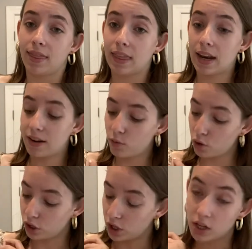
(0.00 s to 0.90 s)
that I've
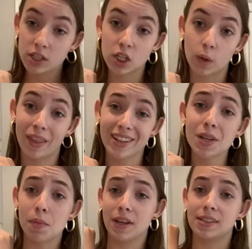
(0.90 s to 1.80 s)
worn. So that's
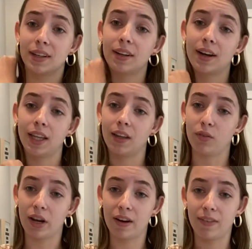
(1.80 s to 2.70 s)
amazing. I love
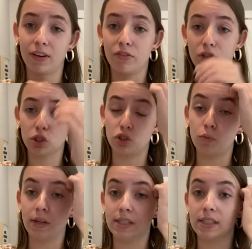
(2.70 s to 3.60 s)
when I can find versatile
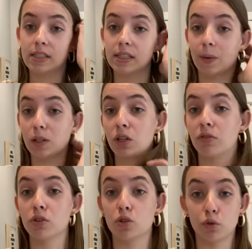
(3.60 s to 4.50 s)
pieces, especially
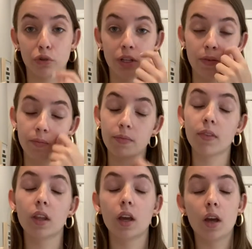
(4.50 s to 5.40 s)
for jewelry.
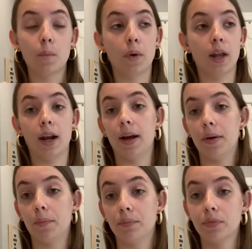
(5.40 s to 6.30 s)
But,
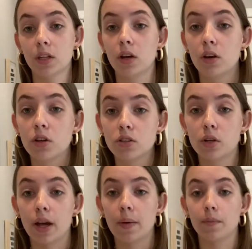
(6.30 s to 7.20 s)
um, so
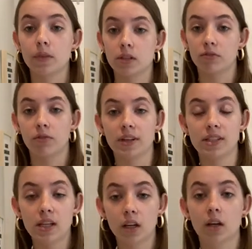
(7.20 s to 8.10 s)
yeah, for
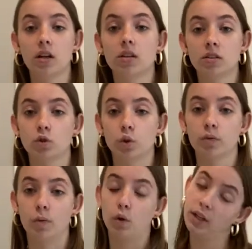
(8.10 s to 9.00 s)
Vestique, first
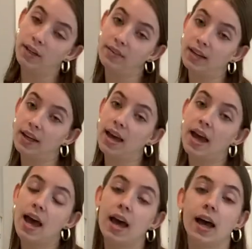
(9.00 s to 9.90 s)
from Old Navy,
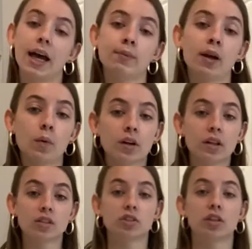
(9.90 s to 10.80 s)
I'd probably wear
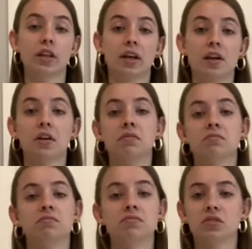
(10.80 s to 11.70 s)
this as like
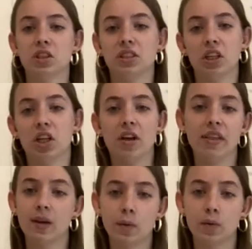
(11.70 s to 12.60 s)
to dinner. I
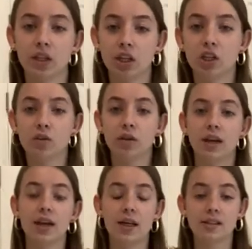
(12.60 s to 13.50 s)
think it'd be really cute.
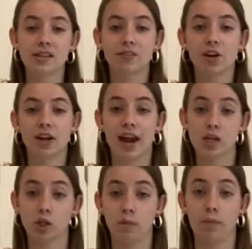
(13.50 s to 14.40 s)
This is very
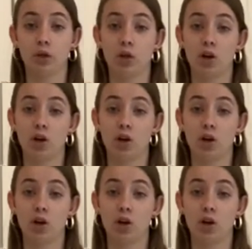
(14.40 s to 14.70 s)
casual, but you could